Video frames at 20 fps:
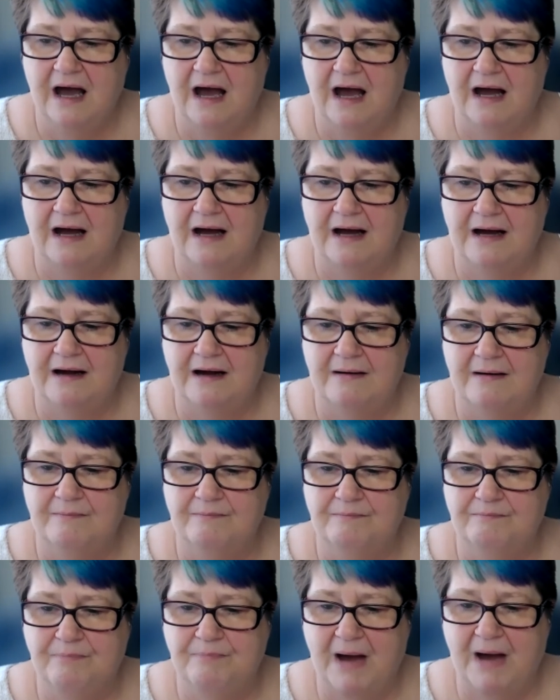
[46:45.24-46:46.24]

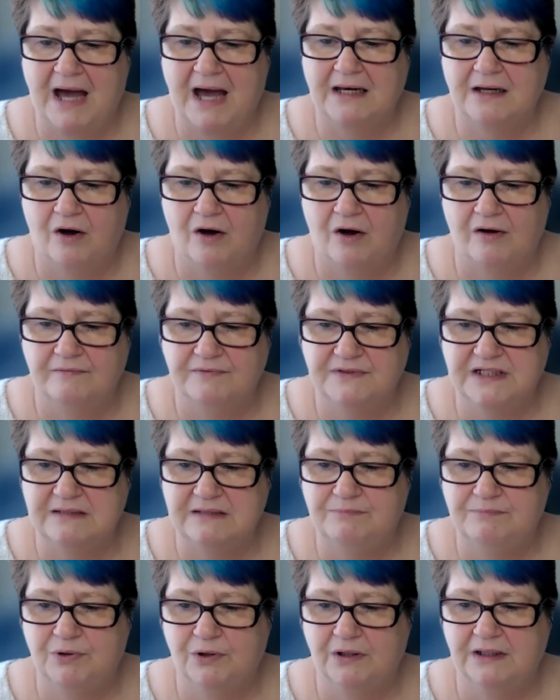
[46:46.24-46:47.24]
um, but I
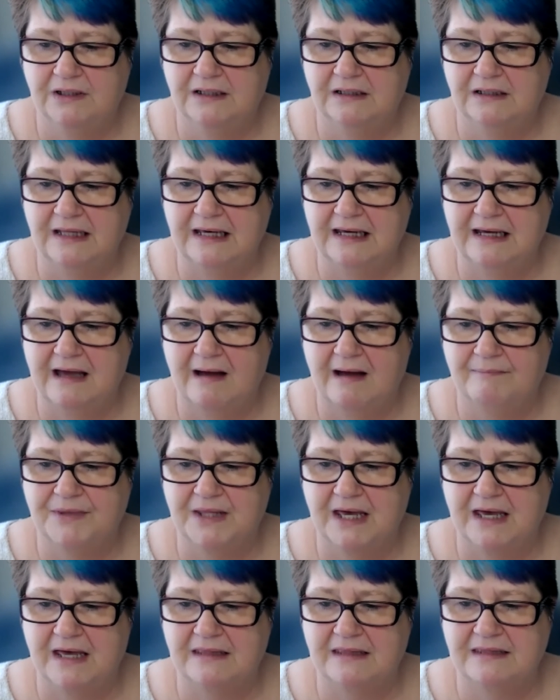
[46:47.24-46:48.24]
did put a little link up
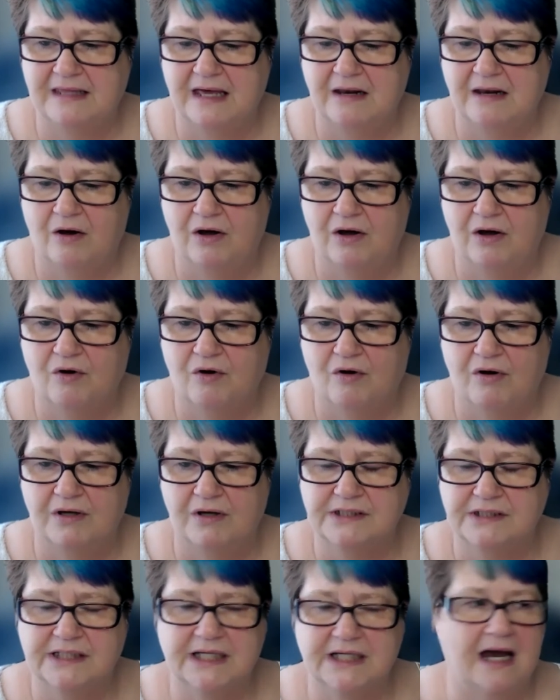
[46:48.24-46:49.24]
there that I
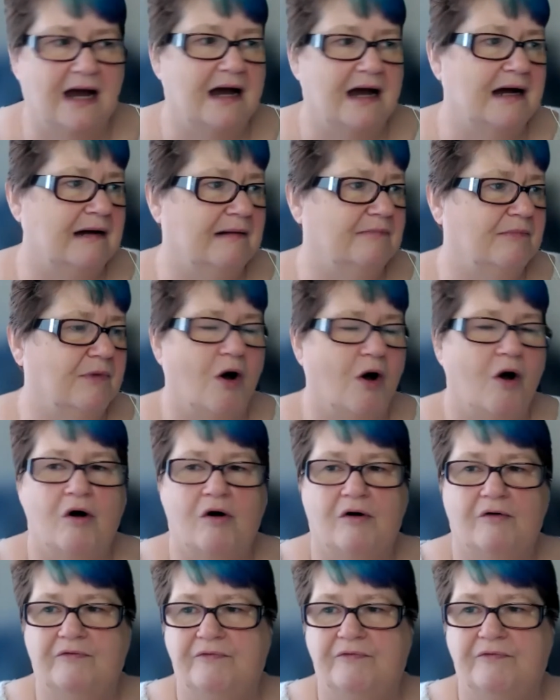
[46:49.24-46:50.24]
got um,
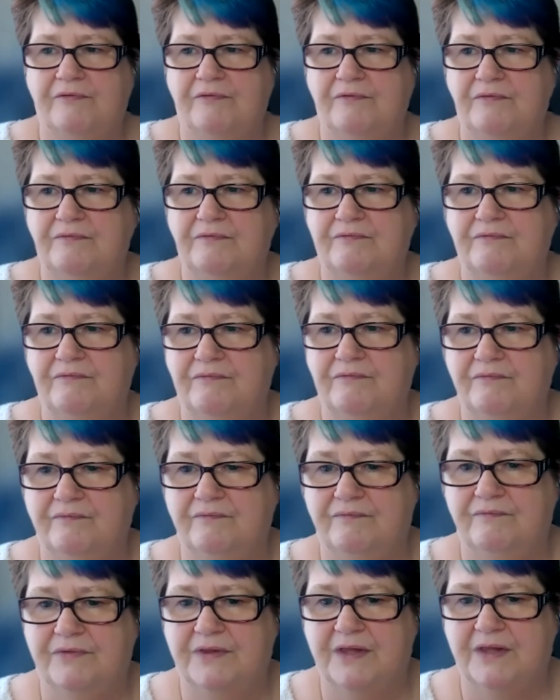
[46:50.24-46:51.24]
off
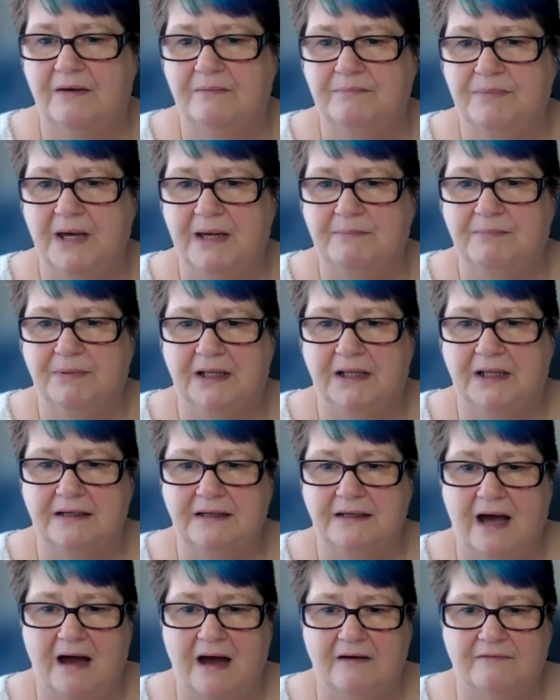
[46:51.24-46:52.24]
the people at
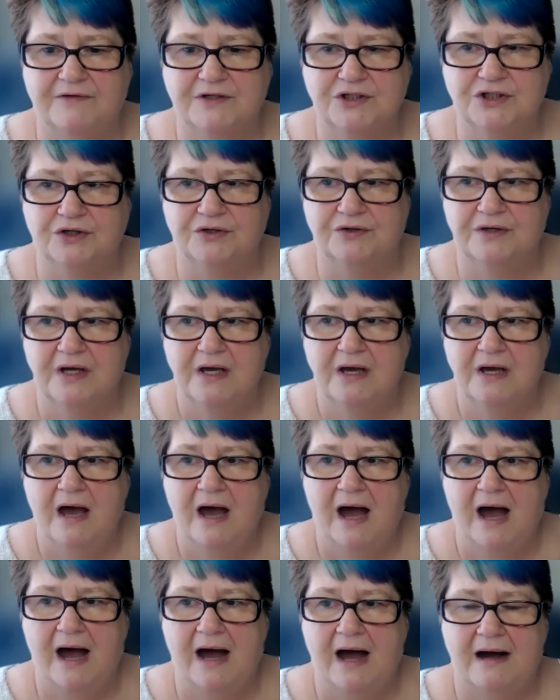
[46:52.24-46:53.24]
Aftershoot
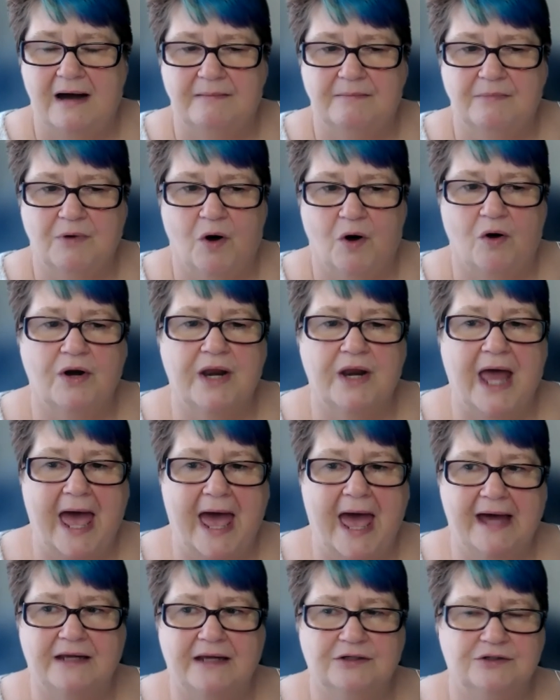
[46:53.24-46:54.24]
um, on
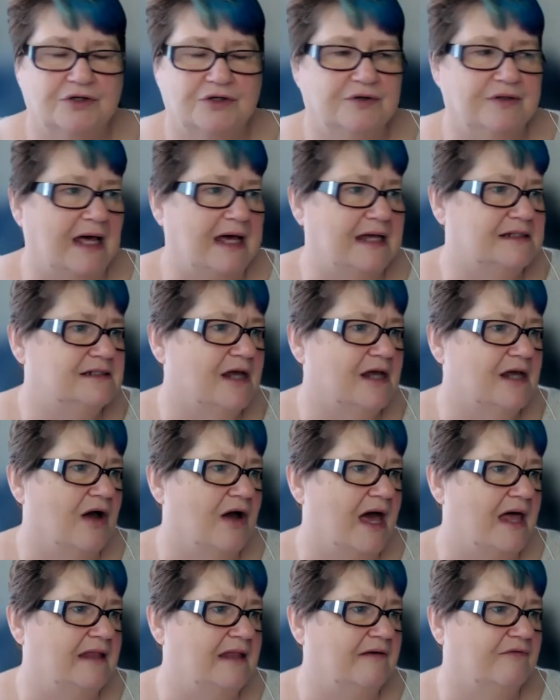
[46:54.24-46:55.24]
how to do that.
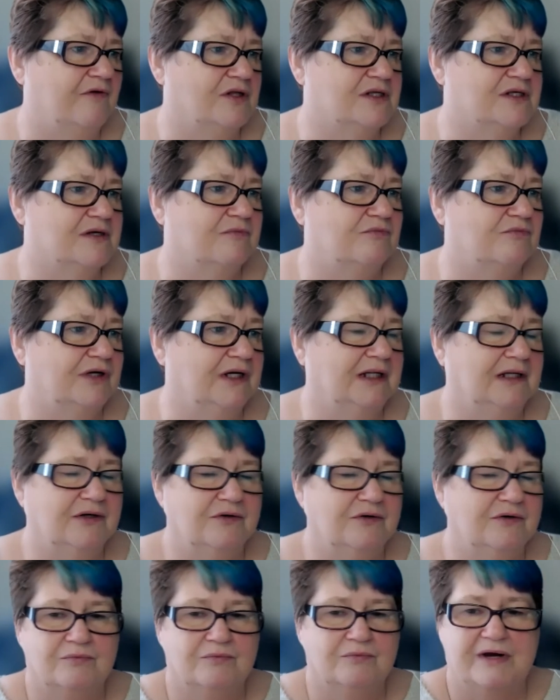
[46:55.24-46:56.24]
So, and they've got some really
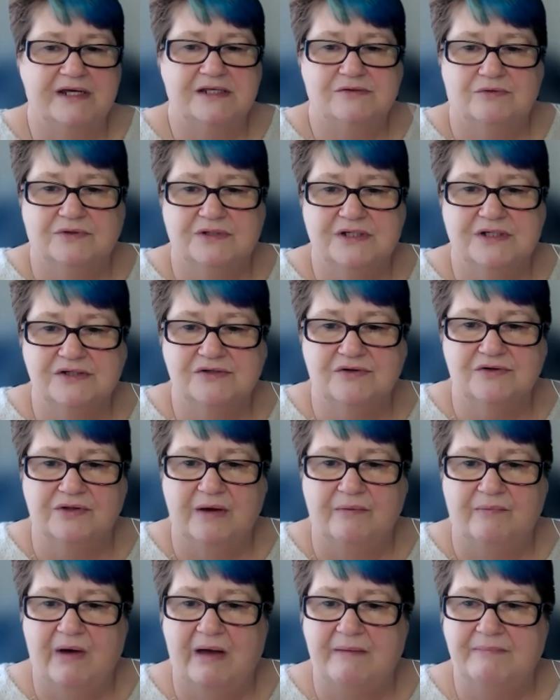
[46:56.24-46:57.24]
good resources on
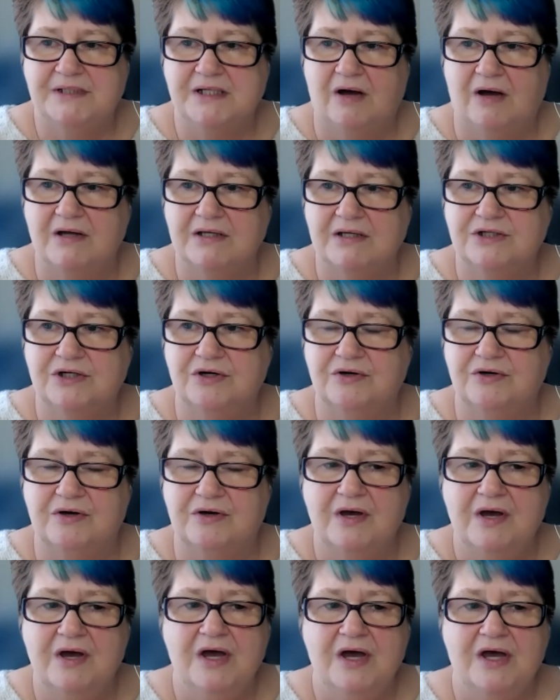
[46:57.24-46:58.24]
their website too.
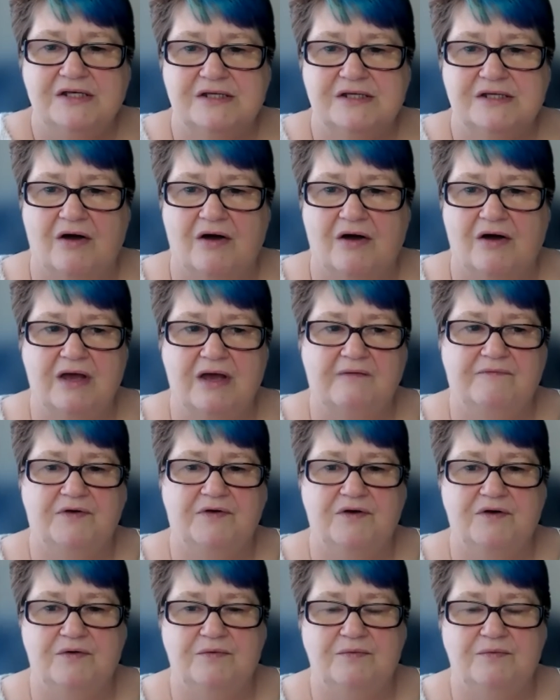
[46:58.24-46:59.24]
So, if
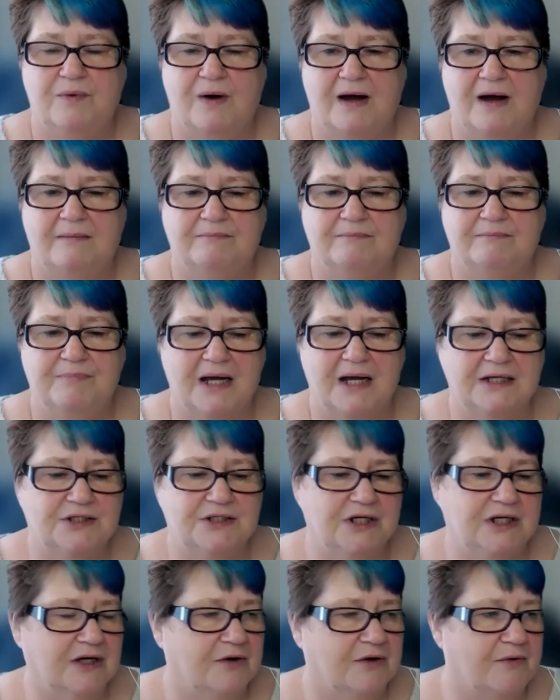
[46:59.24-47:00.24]
you um,
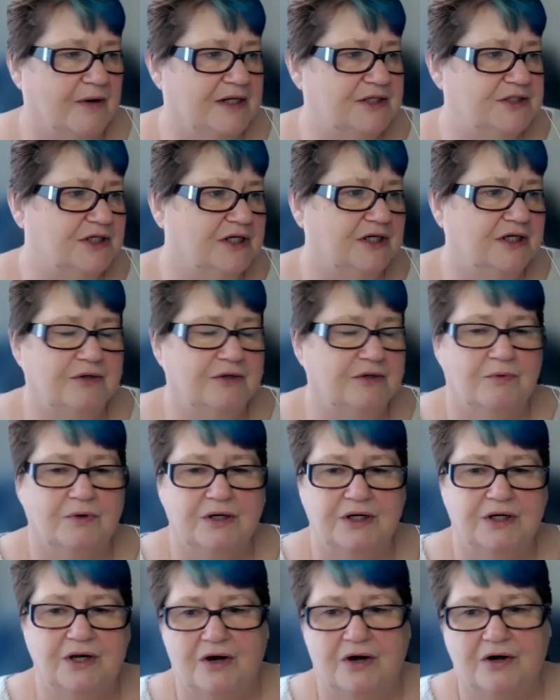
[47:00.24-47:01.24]
punch in a question, you want
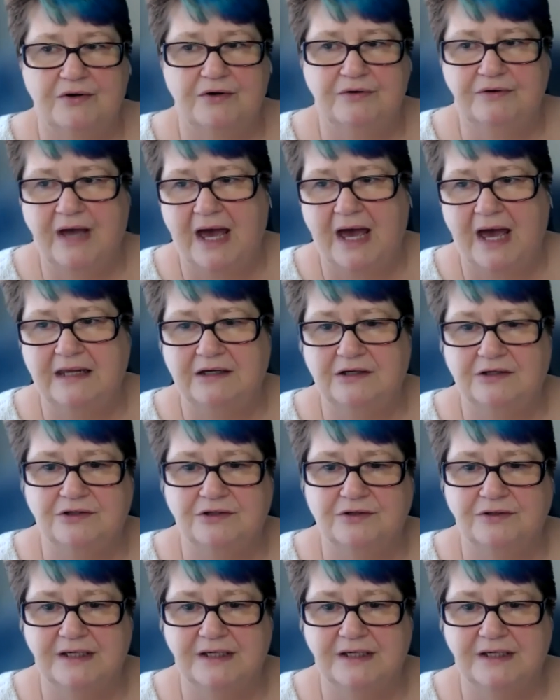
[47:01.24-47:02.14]
to know how do you do